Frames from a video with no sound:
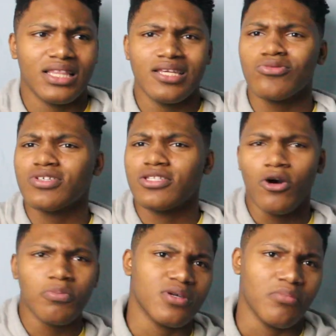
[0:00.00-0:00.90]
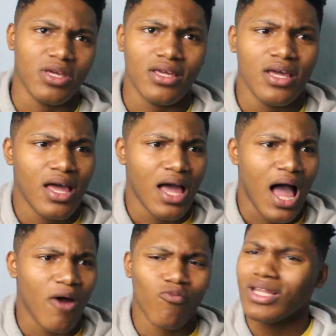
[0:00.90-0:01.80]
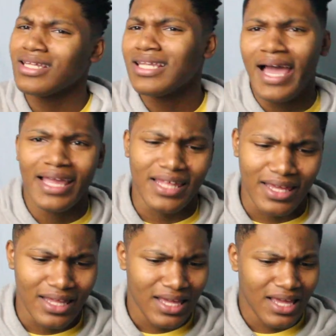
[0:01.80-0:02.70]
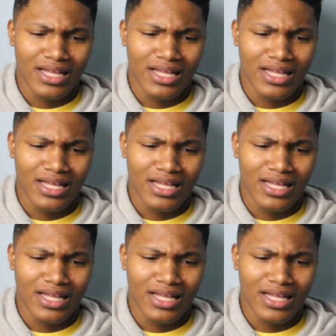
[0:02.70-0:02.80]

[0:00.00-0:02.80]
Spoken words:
This was dope to me. I really liked it.